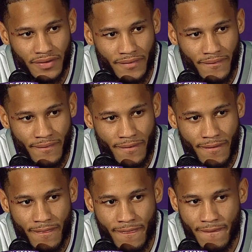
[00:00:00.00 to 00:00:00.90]

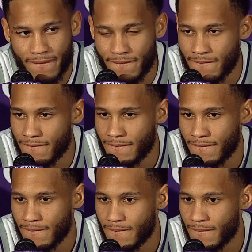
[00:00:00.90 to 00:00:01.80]

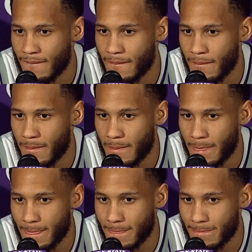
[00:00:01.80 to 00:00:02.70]

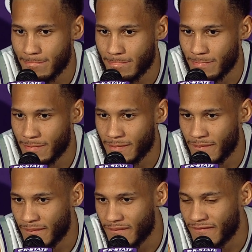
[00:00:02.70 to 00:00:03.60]

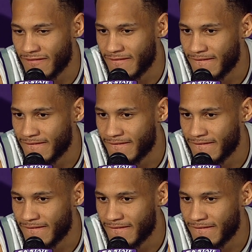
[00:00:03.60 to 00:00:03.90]
(silence)